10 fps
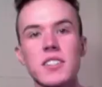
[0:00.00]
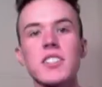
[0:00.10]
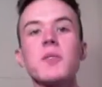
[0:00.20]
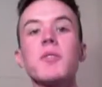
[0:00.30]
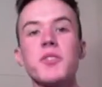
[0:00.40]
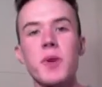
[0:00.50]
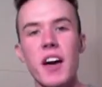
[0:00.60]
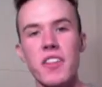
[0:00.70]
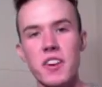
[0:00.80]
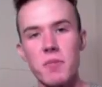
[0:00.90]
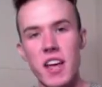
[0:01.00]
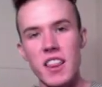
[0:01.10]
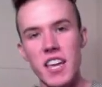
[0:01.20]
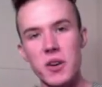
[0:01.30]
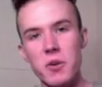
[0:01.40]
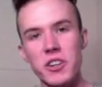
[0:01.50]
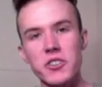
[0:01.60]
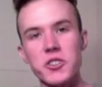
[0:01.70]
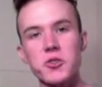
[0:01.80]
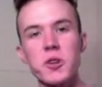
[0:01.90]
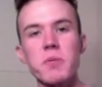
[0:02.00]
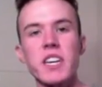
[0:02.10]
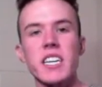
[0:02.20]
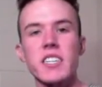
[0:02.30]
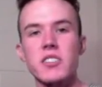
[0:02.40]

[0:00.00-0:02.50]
Some of you out there might like it when your stripping